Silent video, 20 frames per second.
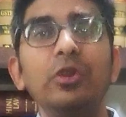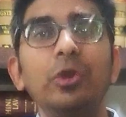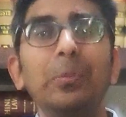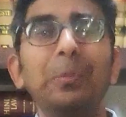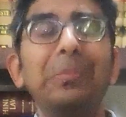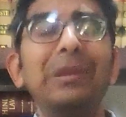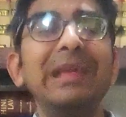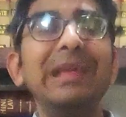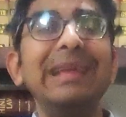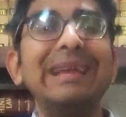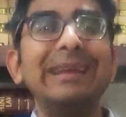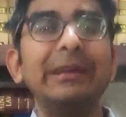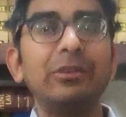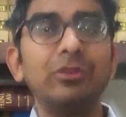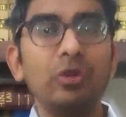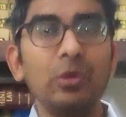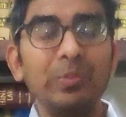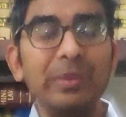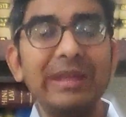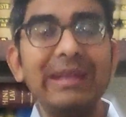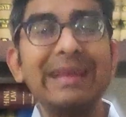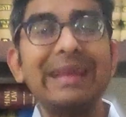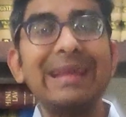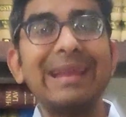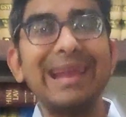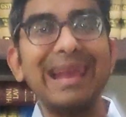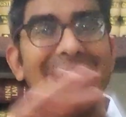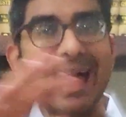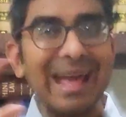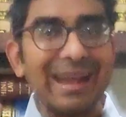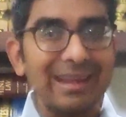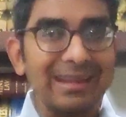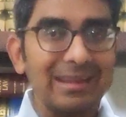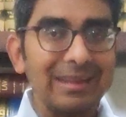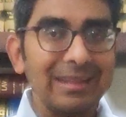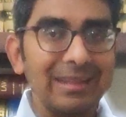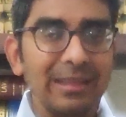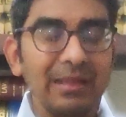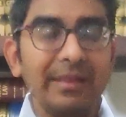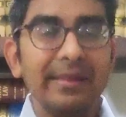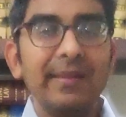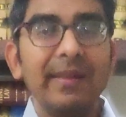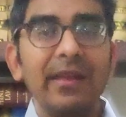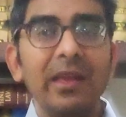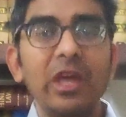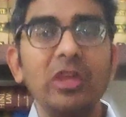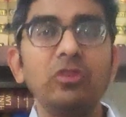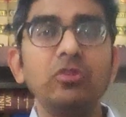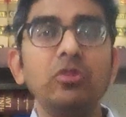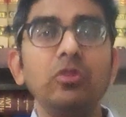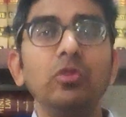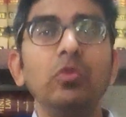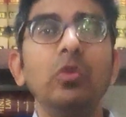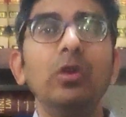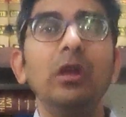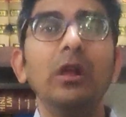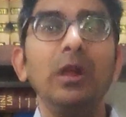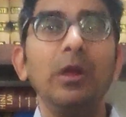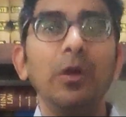to bring clarity as to